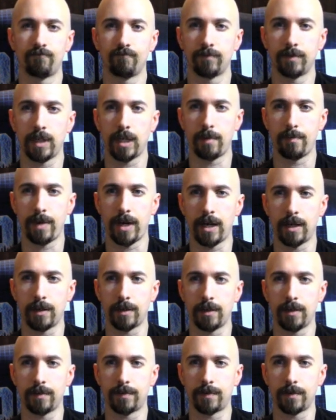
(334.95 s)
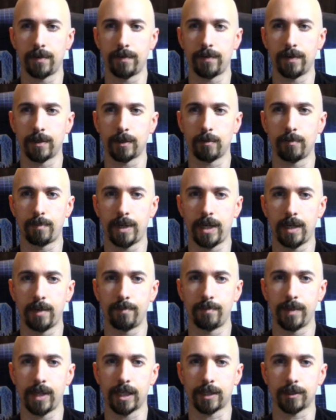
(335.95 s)
Not bad at all for a Funko Pop.
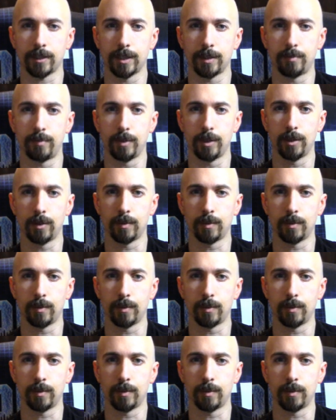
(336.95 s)
And actually, it's below